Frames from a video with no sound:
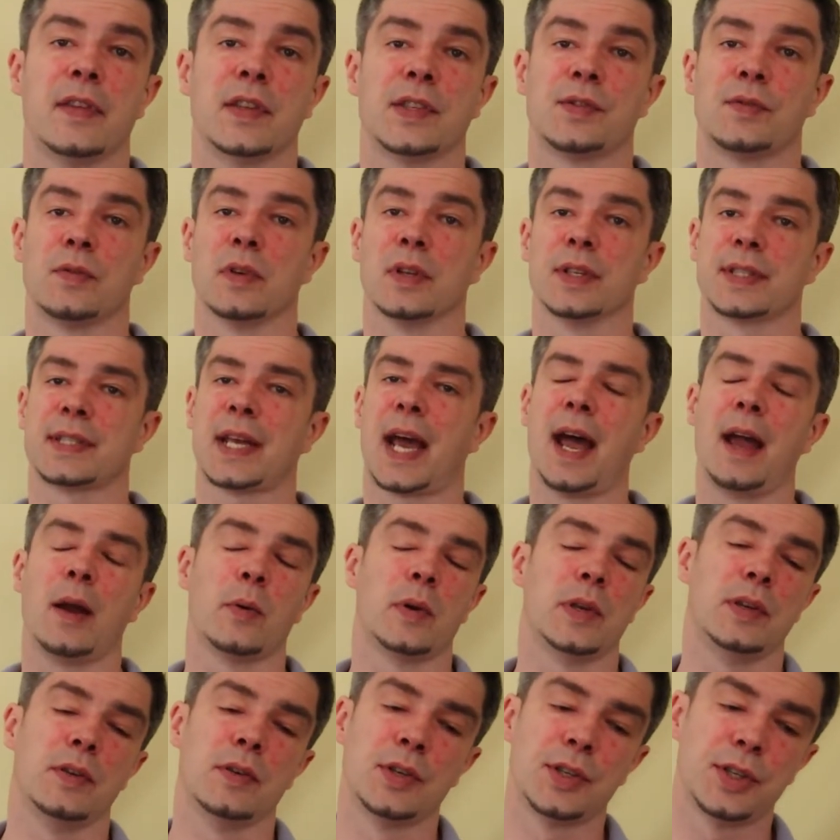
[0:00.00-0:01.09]
this reel.
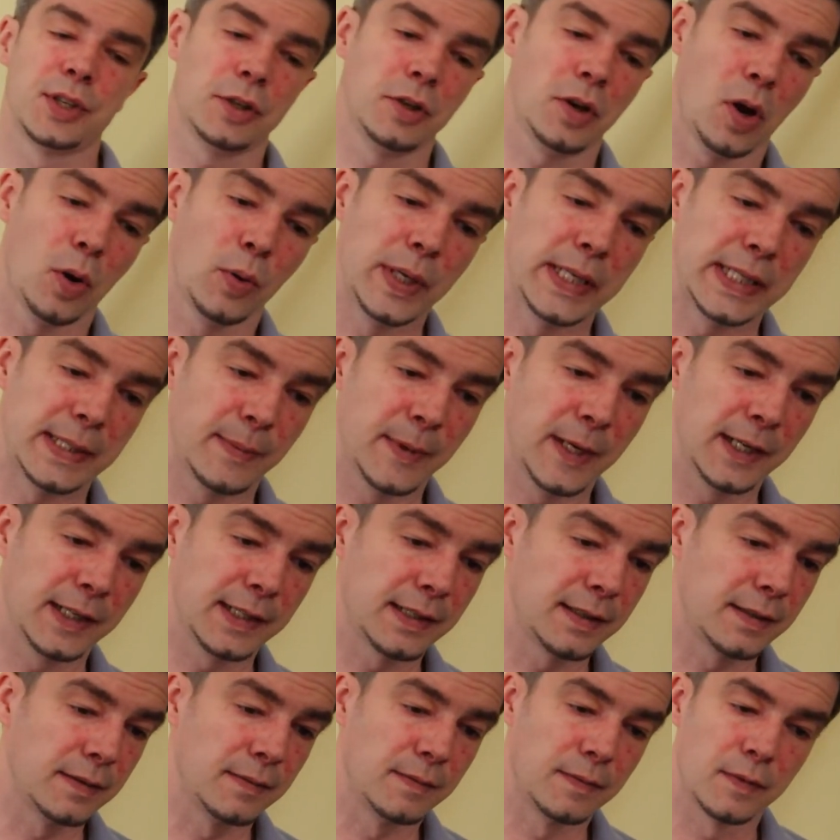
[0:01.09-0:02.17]
Daiwa usually always
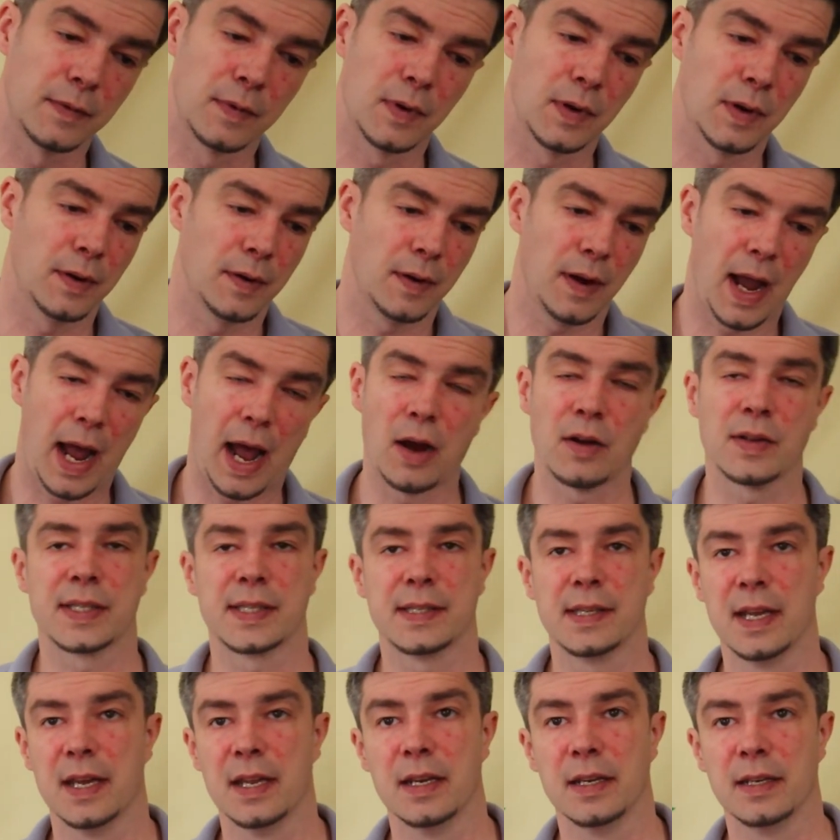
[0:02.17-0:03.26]
makes
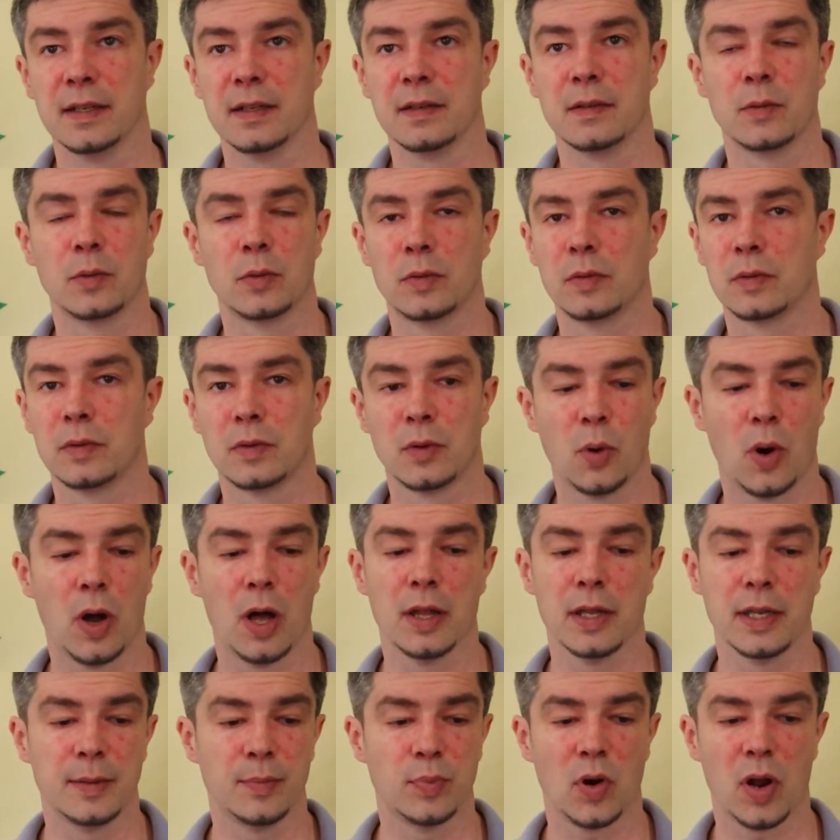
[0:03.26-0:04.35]
outstanding
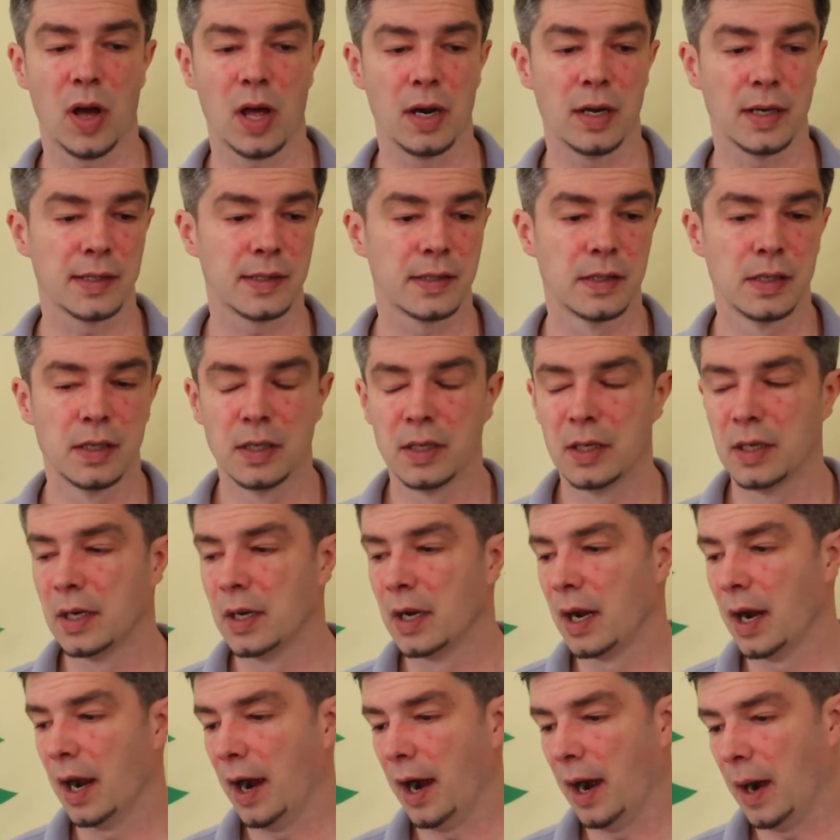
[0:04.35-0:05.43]
quality products.
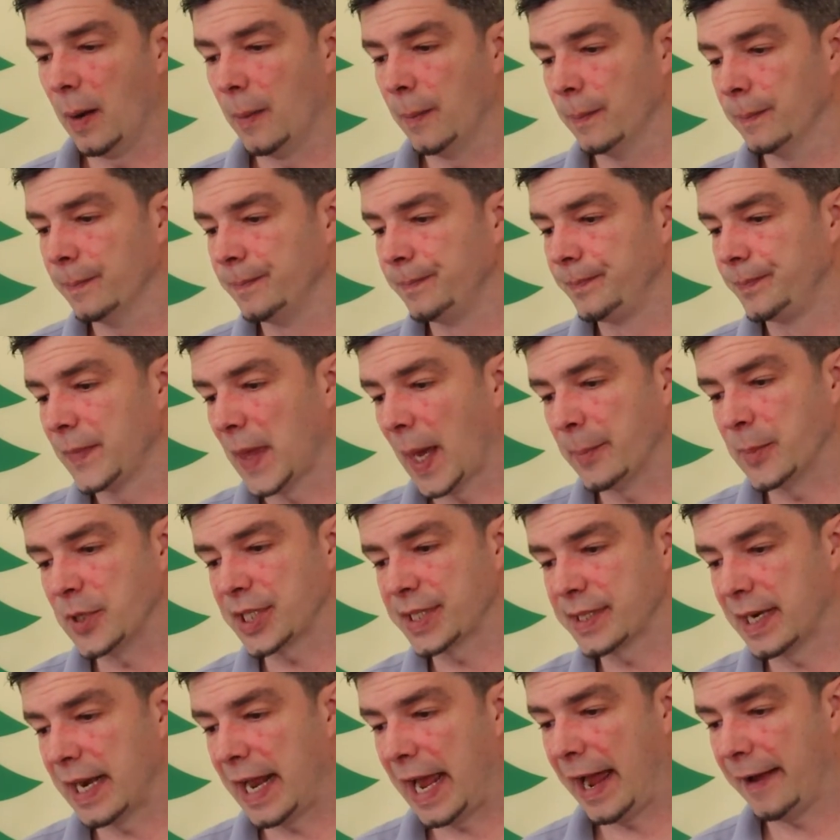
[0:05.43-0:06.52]
I'm
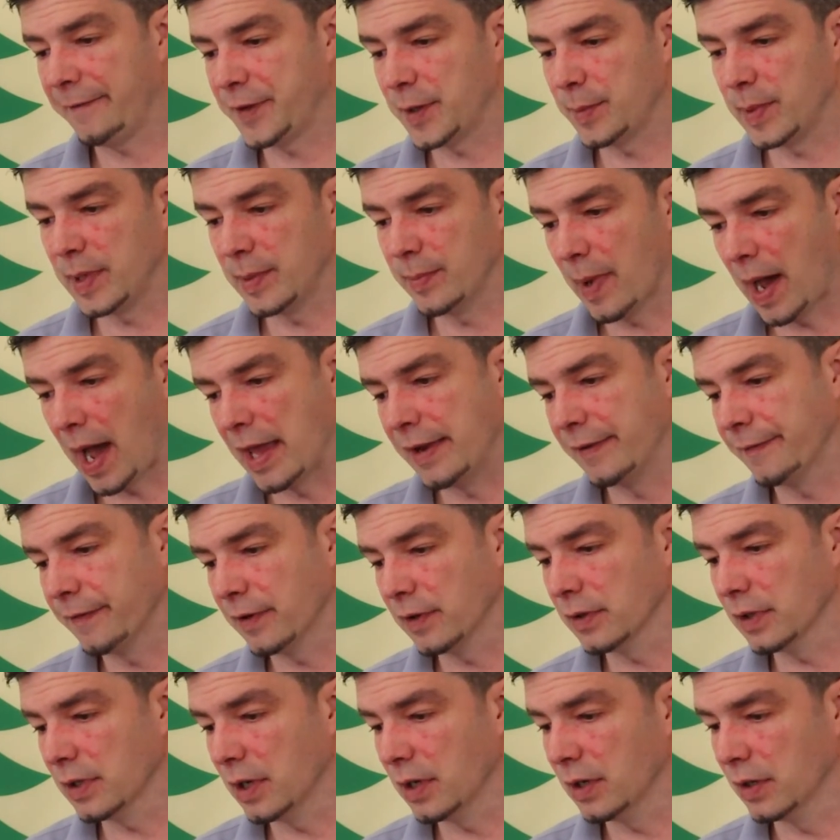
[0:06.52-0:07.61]
just gonna have to be
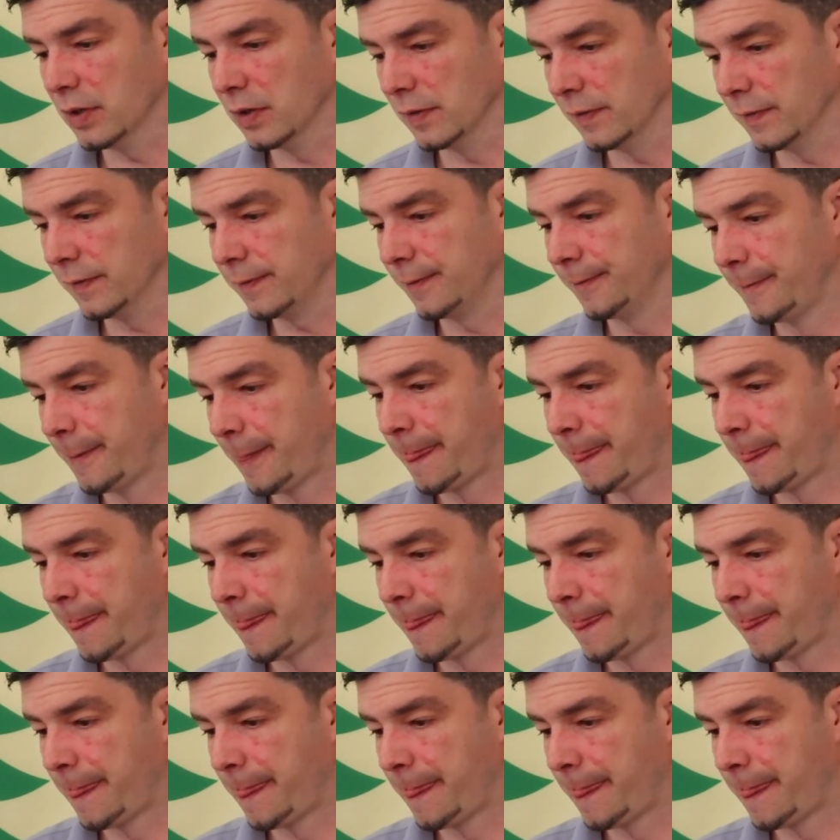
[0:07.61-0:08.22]
mindful of